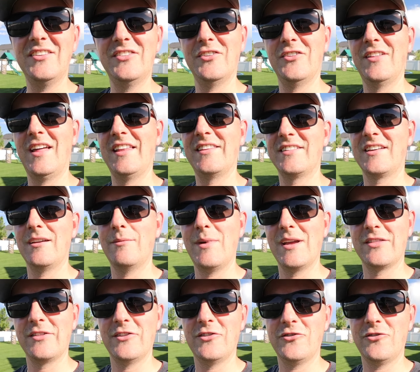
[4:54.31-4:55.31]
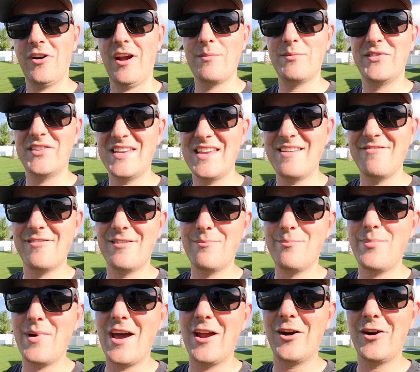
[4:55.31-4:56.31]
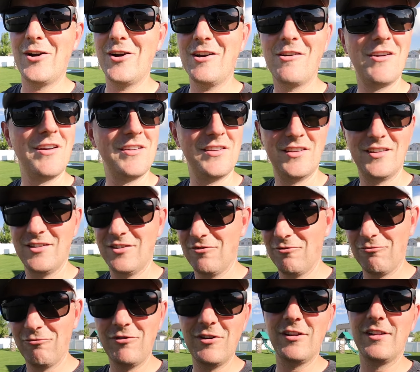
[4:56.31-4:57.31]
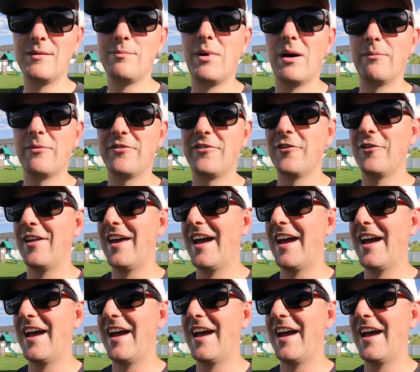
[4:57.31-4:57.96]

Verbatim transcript: so that's going to make the stripes even better. Really pumped for